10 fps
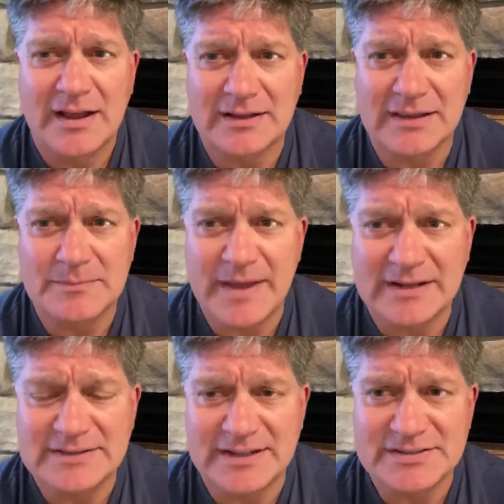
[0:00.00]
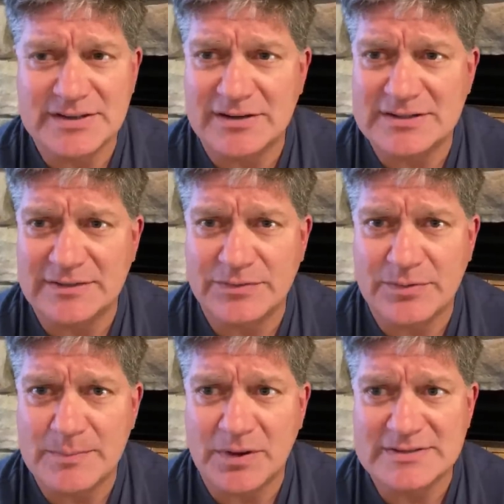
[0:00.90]
Glenn Beck did a series of
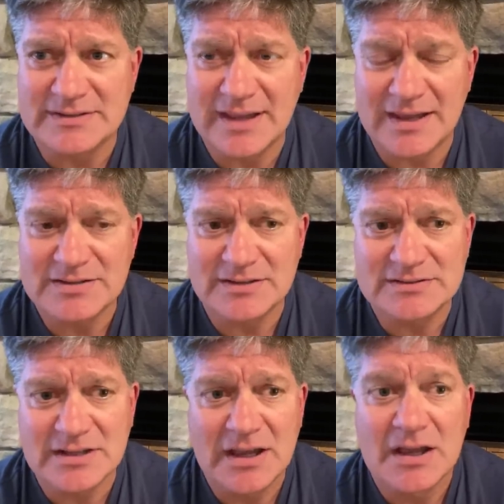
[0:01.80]
3 presentations.